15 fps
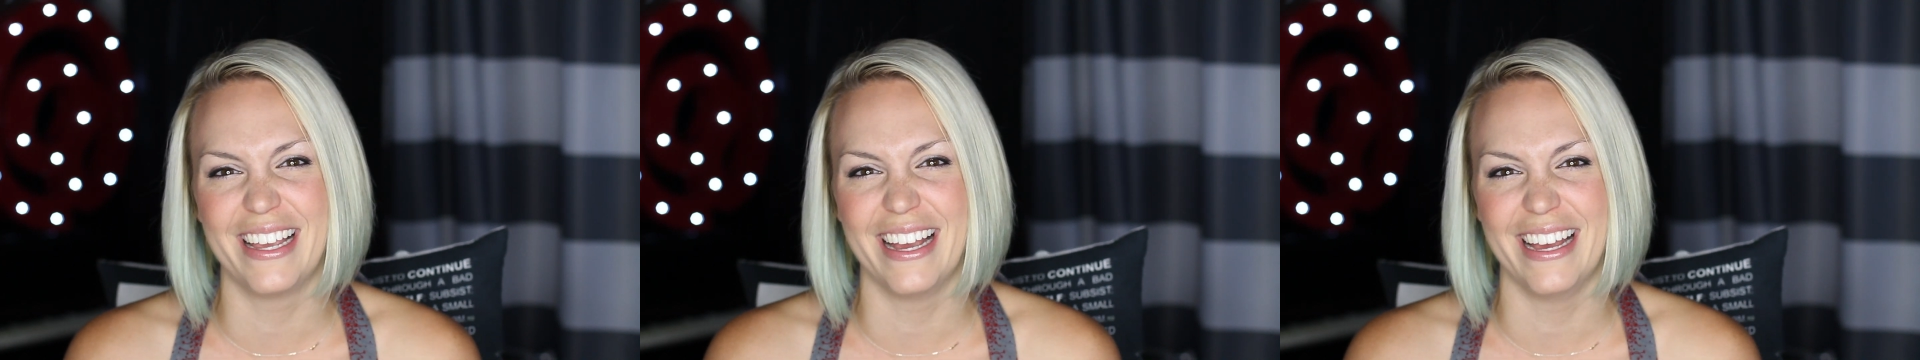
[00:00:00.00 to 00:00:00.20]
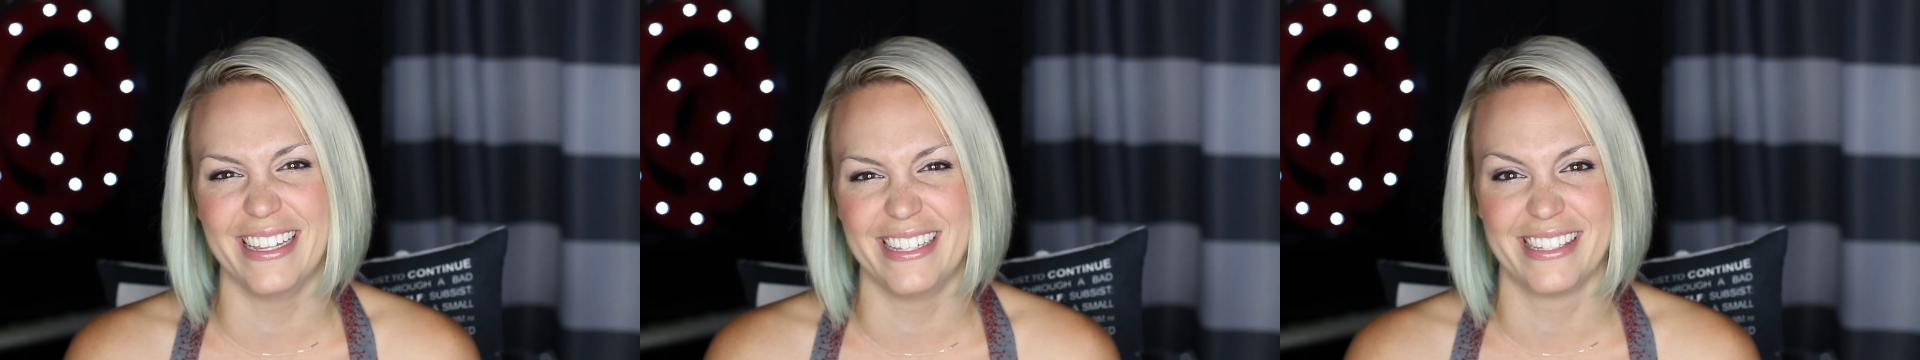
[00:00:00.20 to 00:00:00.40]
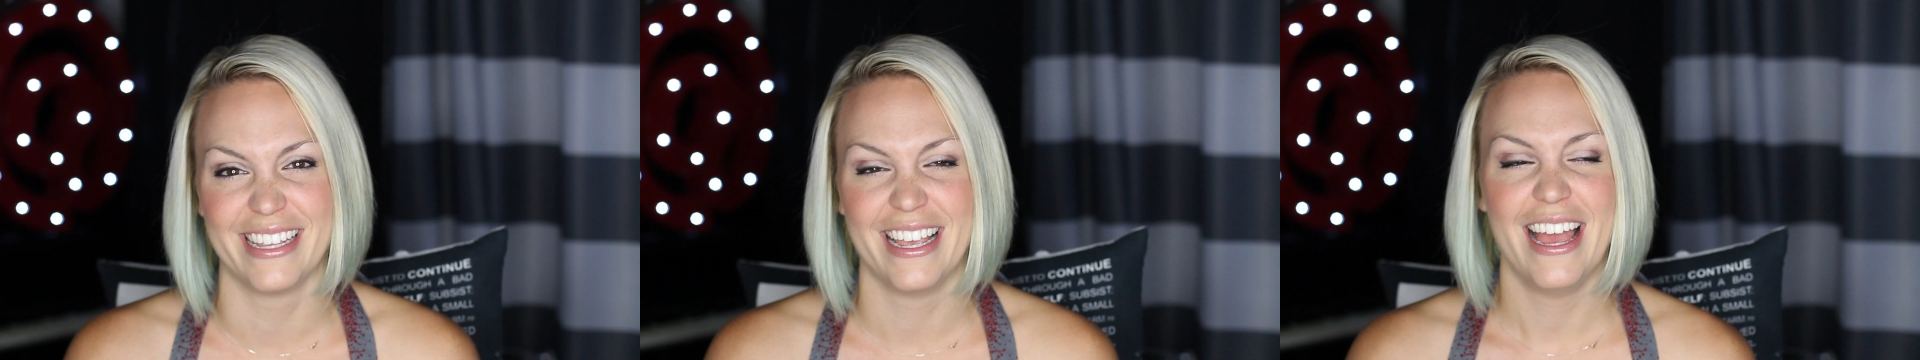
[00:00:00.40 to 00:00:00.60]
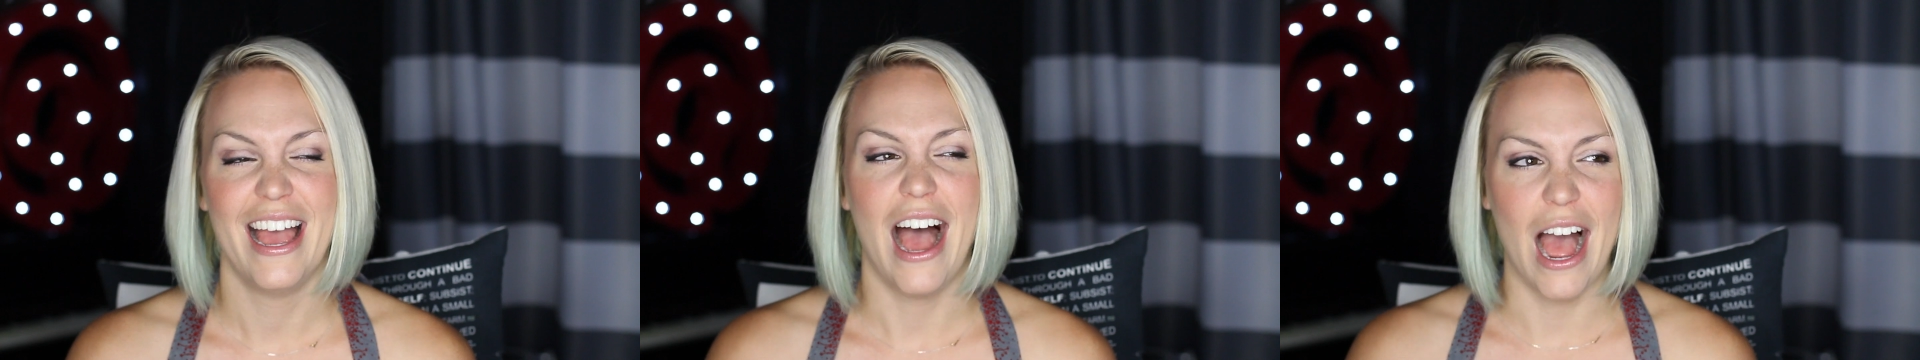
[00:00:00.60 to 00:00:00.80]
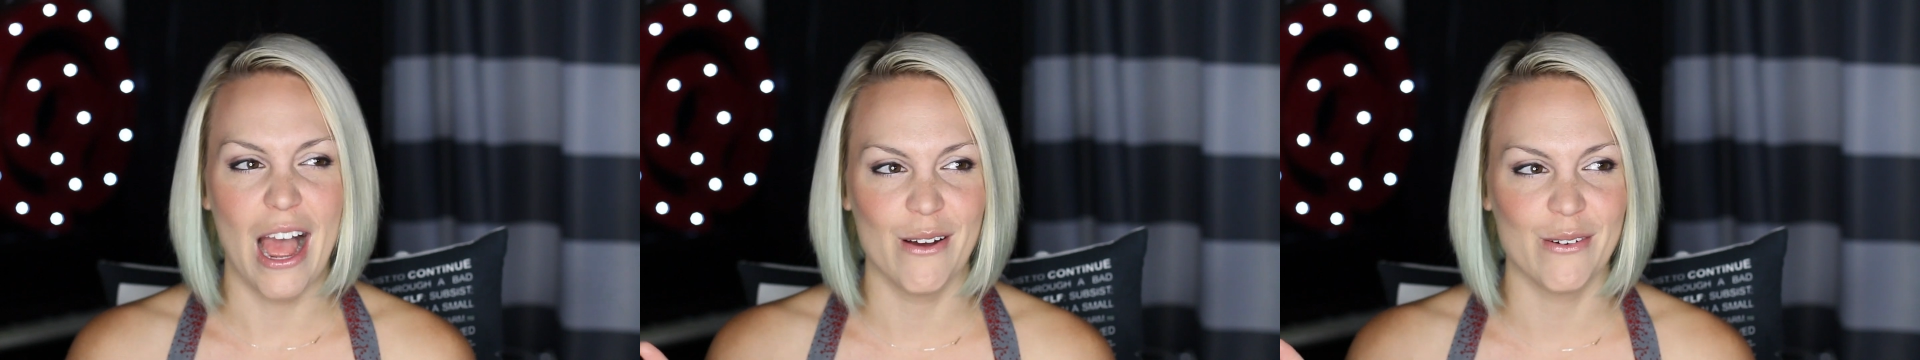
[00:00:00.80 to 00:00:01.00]
because
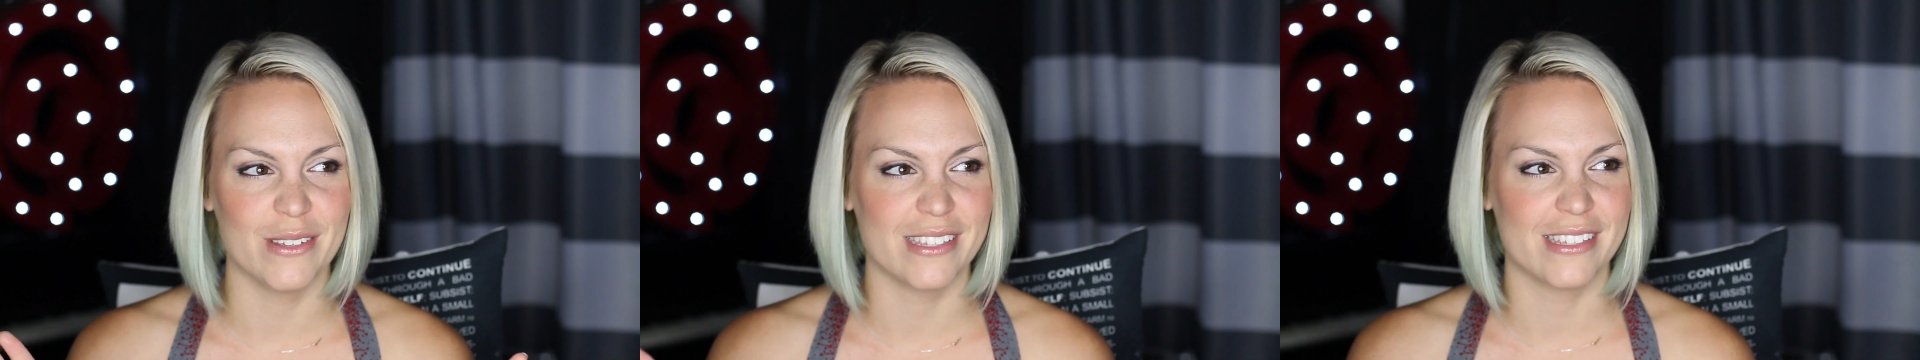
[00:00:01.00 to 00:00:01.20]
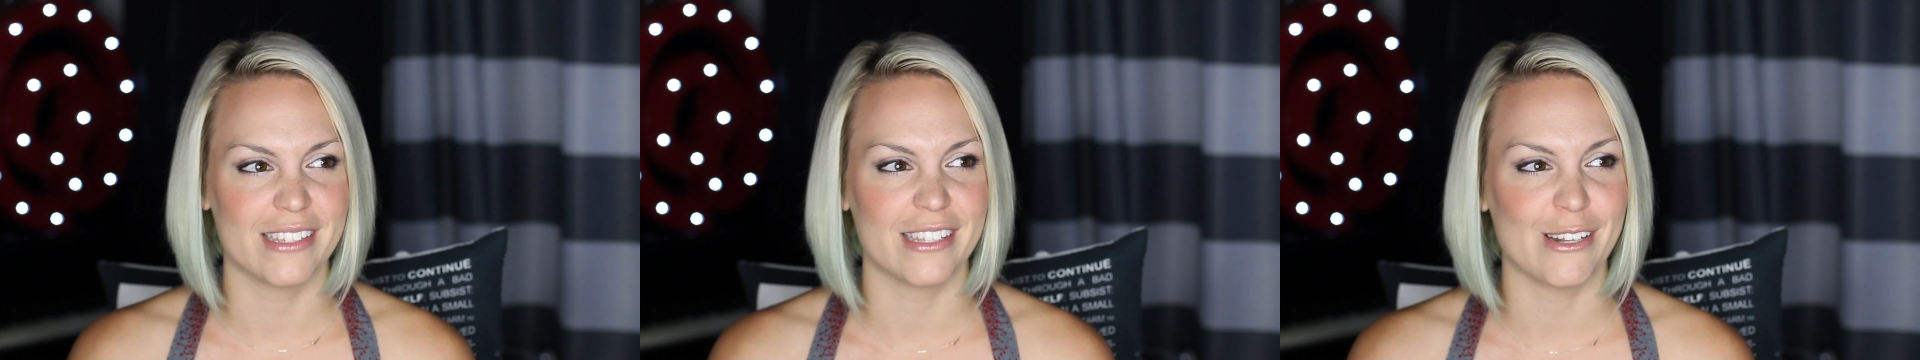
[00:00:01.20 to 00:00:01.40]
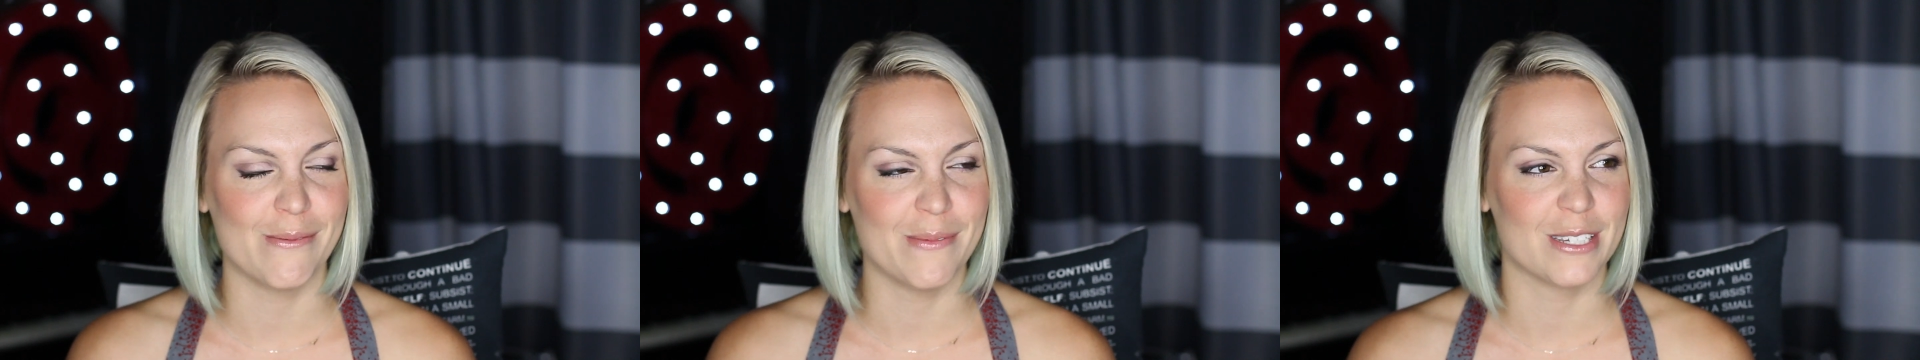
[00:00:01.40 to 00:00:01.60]
I was Little